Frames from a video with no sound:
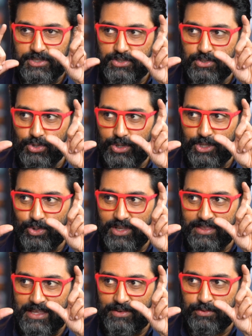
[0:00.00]
I can just look at you
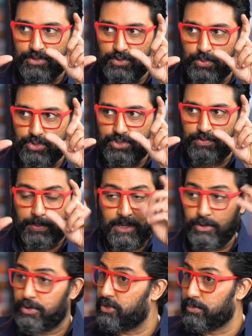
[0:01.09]
like that, just with the shift.
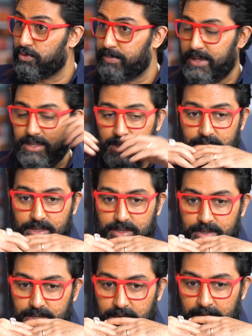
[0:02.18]
I don't need to move my,
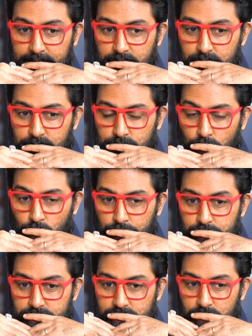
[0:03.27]
and the
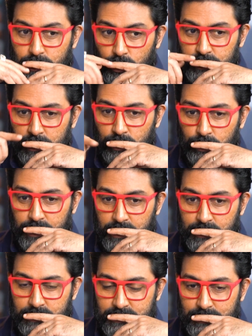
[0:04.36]
audience will know that, okay,